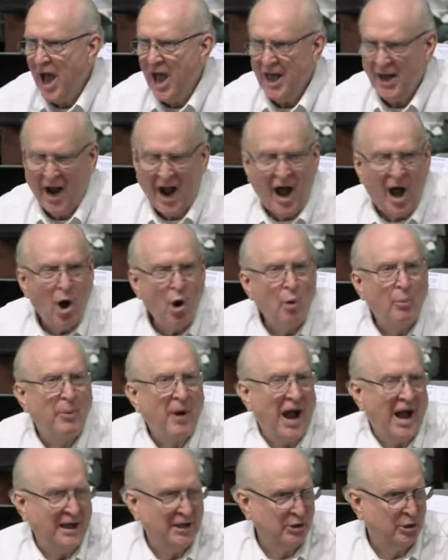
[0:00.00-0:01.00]
and I
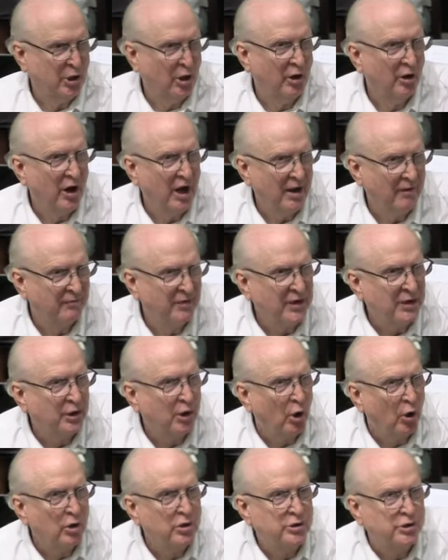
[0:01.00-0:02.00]
hope I have
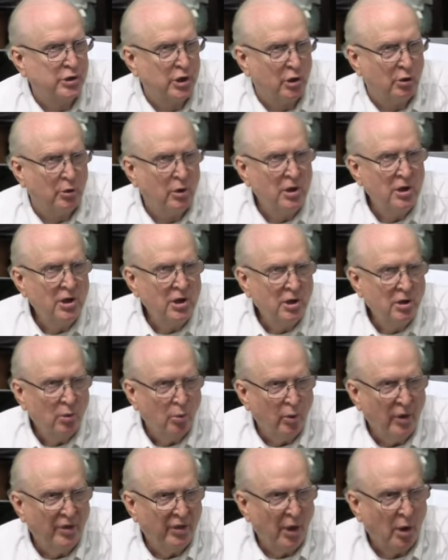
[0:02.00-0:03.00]
encouraged you
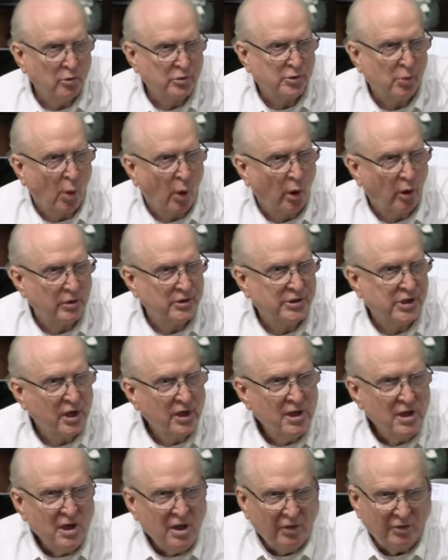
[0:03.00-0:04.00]
with those words.
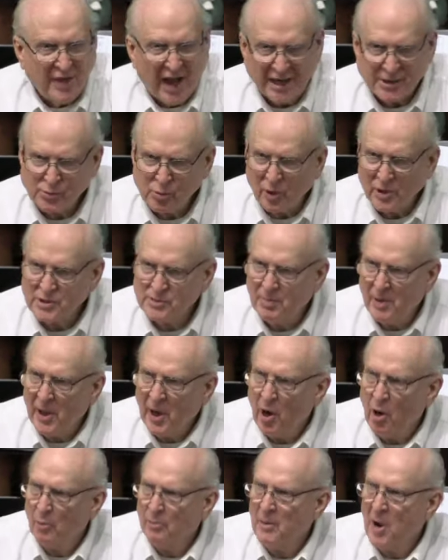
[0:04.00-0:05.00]
That's what's
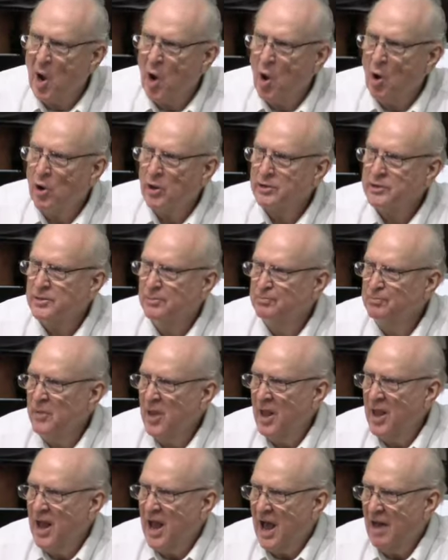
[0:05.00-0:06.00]
been on my heart.
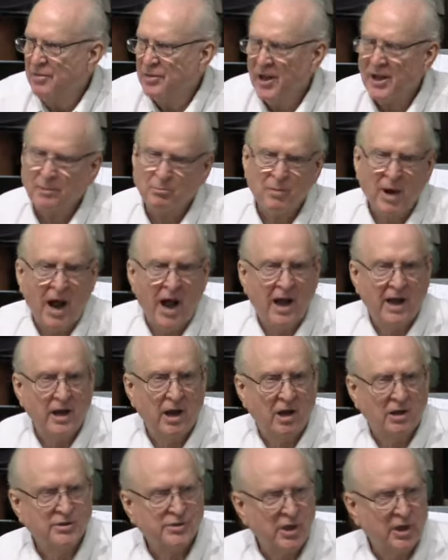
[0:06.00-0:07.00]
I thank
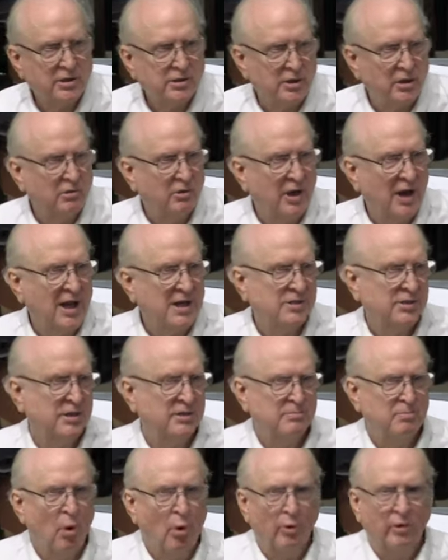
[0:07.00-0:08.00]
my Sunday school class
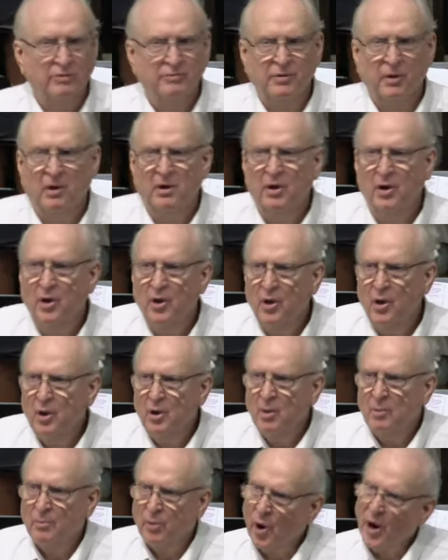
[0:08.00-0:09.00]
this morning for
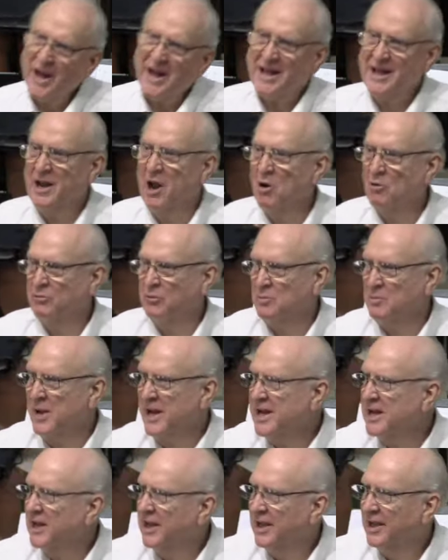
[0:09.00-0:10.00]
praying over
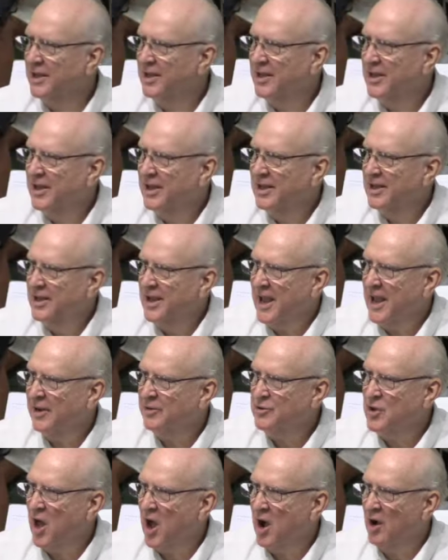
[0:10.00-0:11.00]
me.
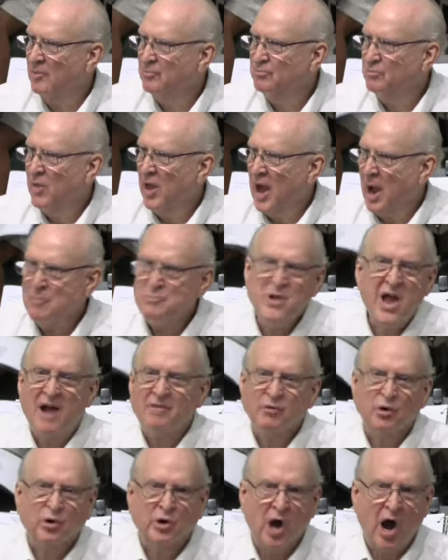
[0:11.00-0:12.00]
And I'm
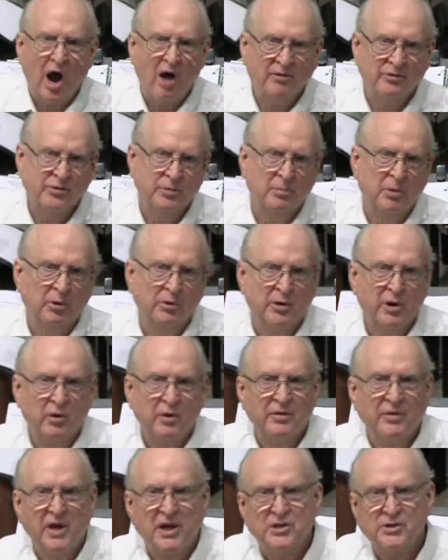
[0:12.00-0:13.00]
never comfortable
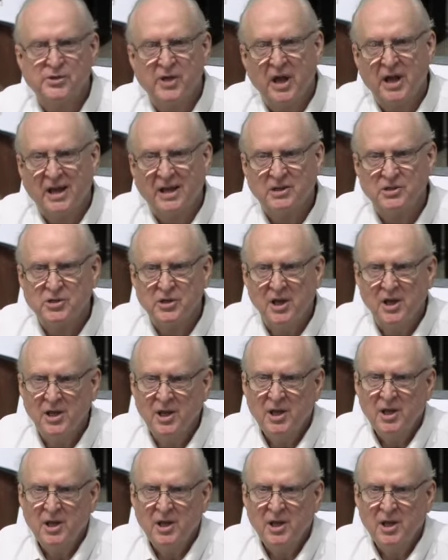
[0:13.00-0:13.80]
doing these things.